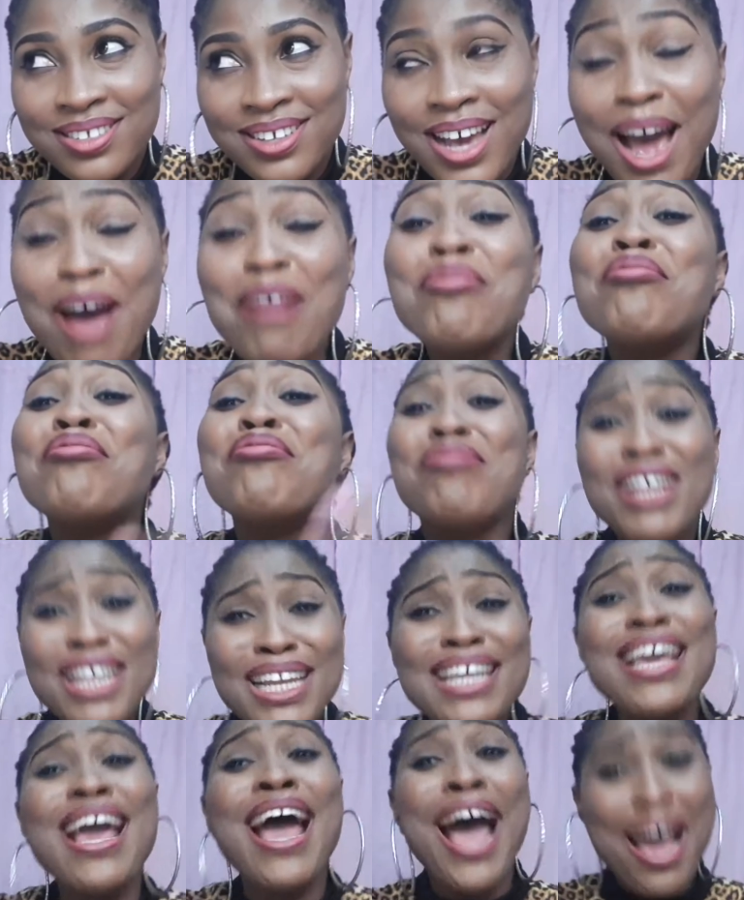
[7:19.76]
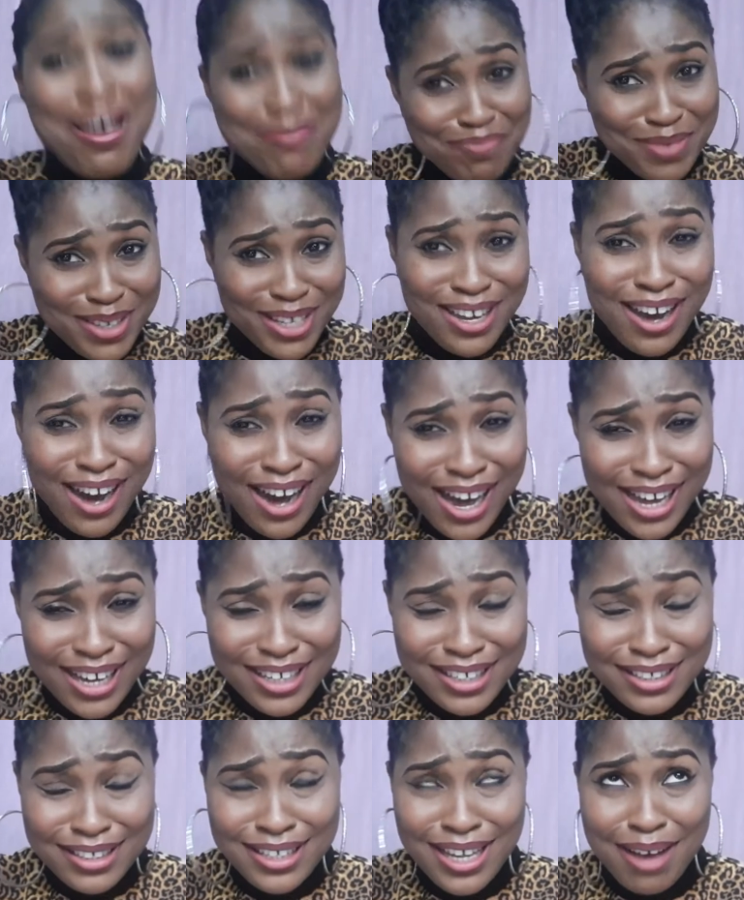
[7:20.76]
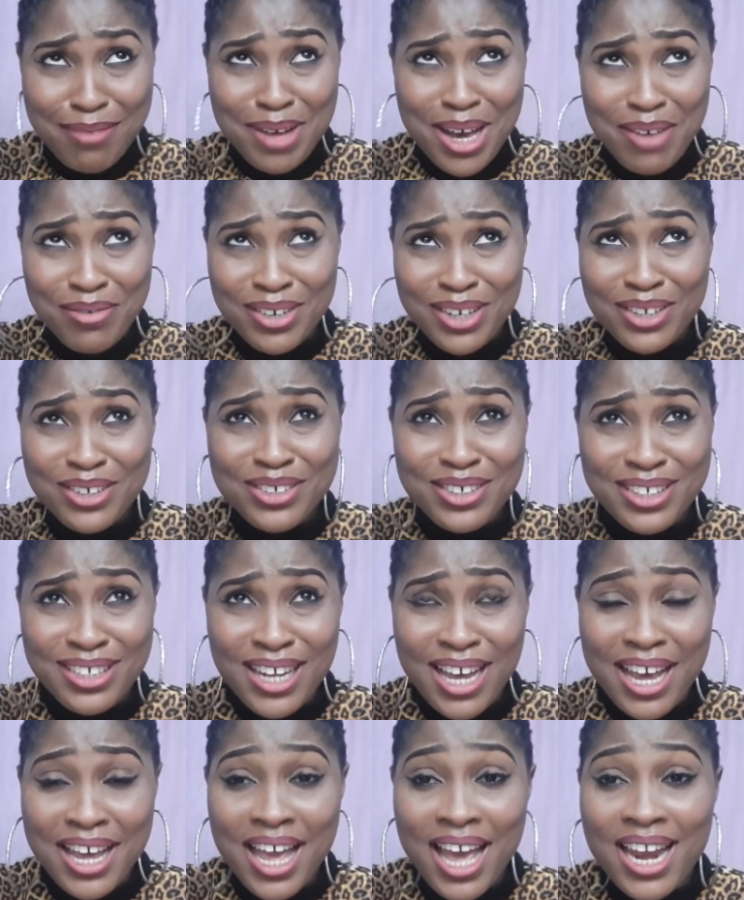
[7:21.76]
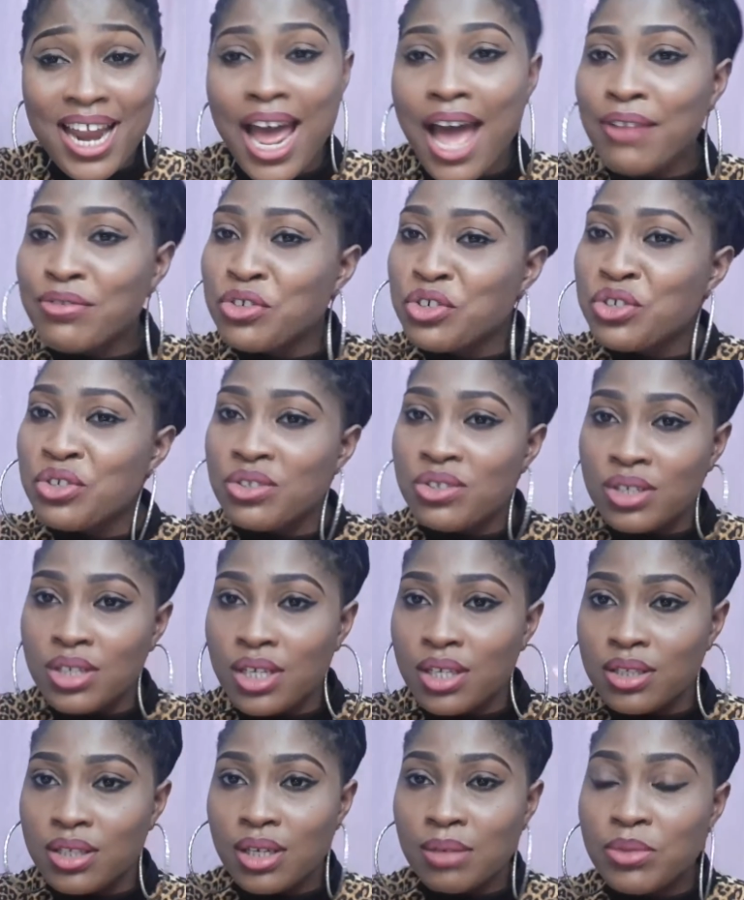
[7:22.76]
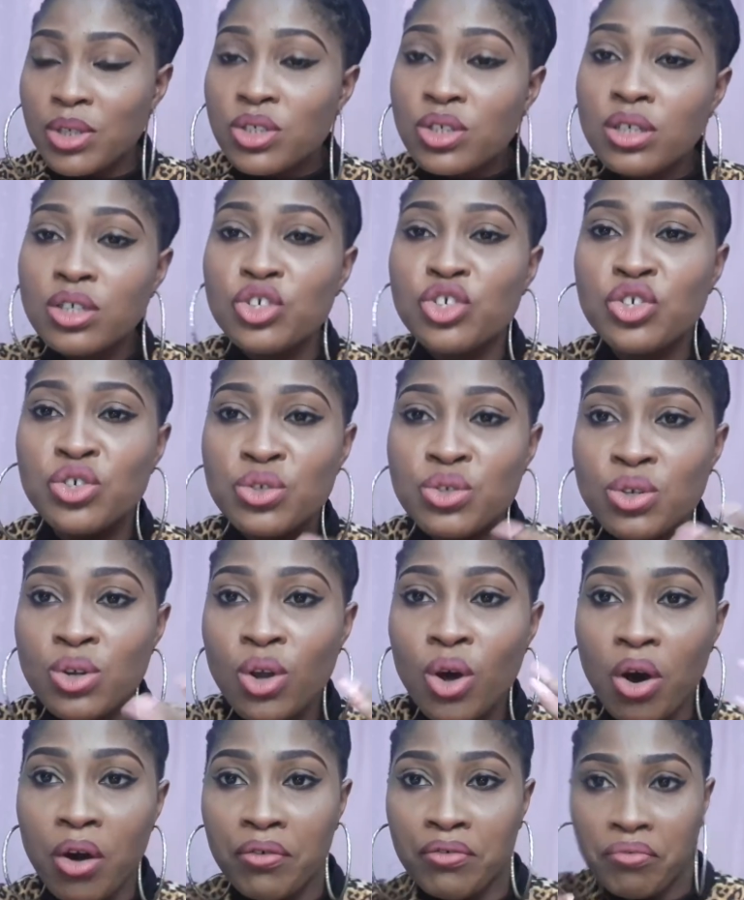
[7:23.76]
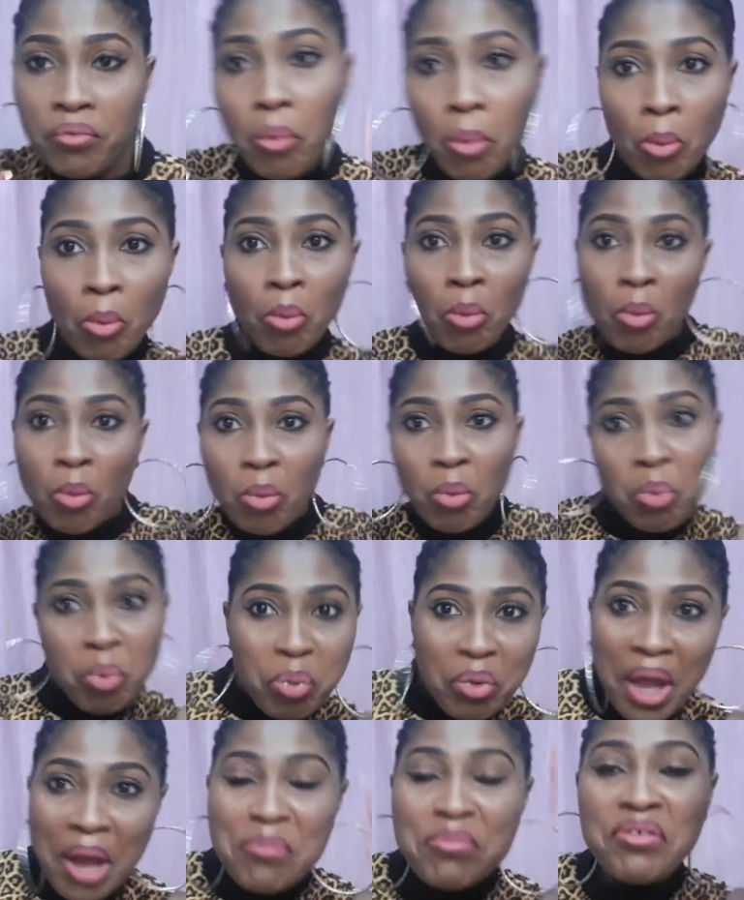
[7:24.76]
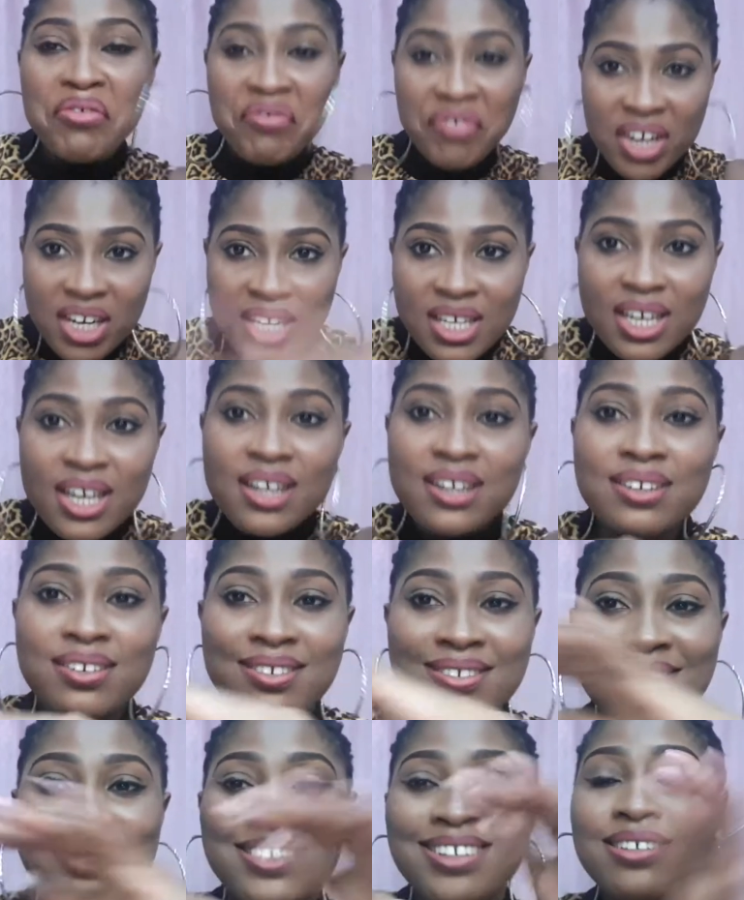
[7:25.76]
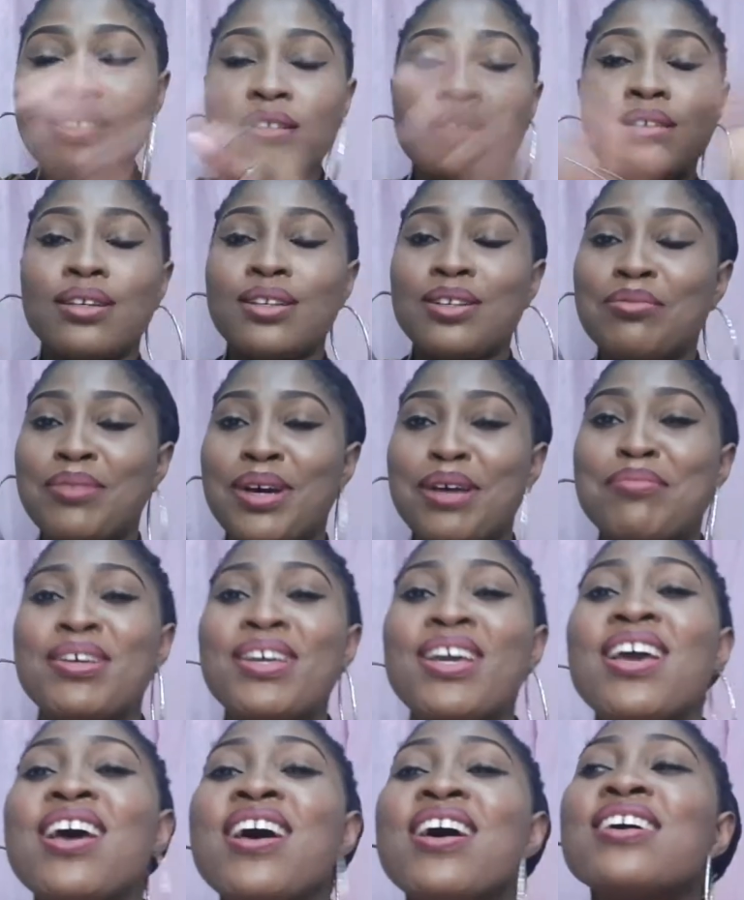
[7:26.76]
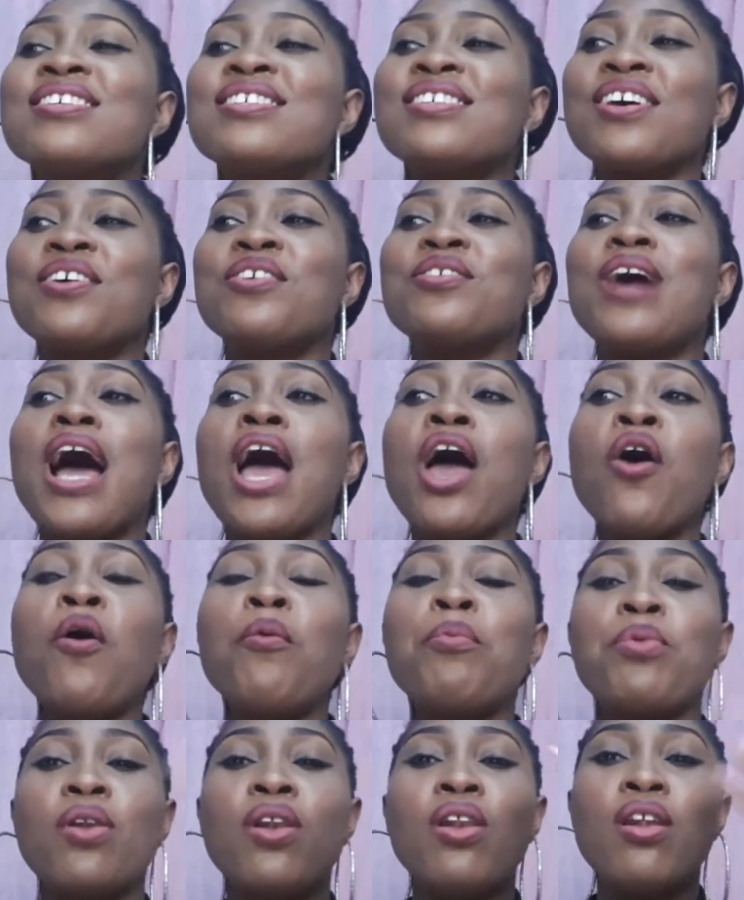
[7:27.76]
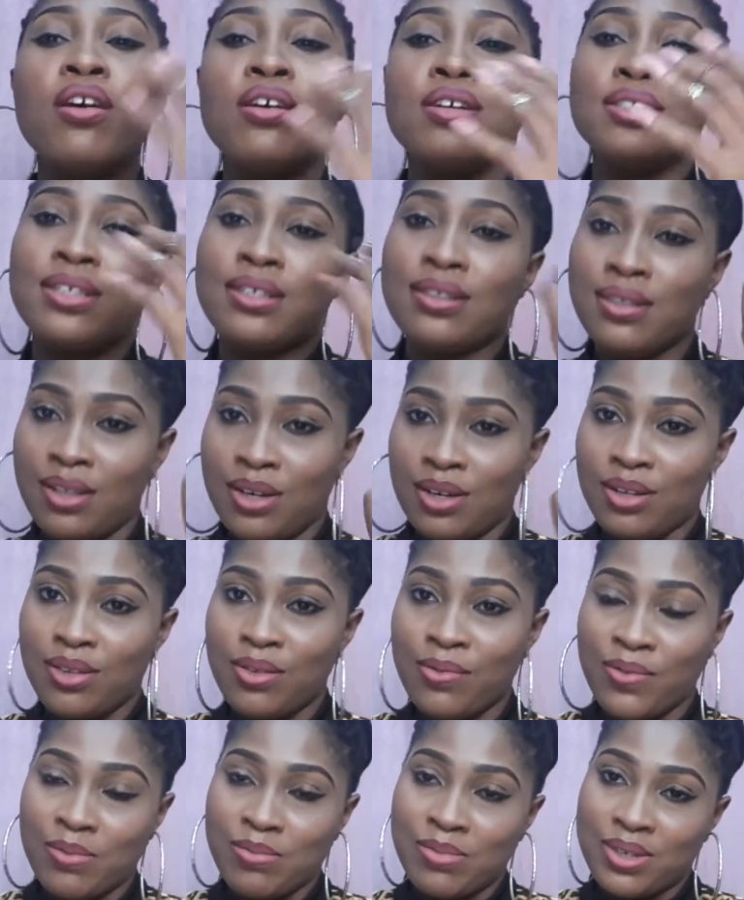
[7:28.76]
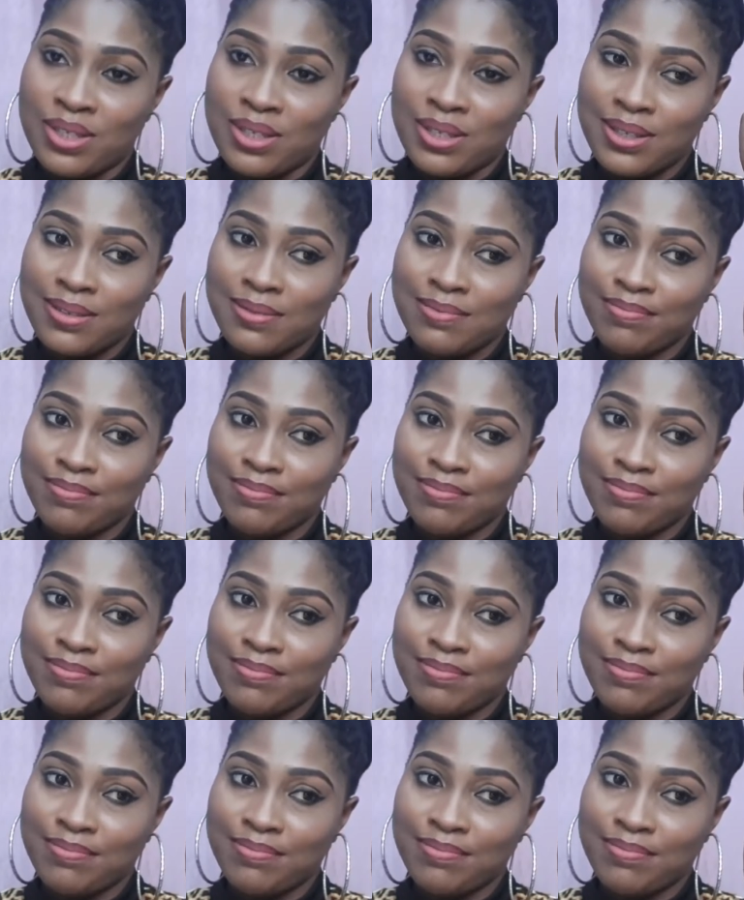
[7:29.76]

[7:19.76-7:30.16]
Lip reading: I'm really happy, guys. I'm having a good day, and I have to shoot today, so I'm just gonna shoot a lot of and be funny and. Okay, don't mind me. So I hope you learned a thing or two from this.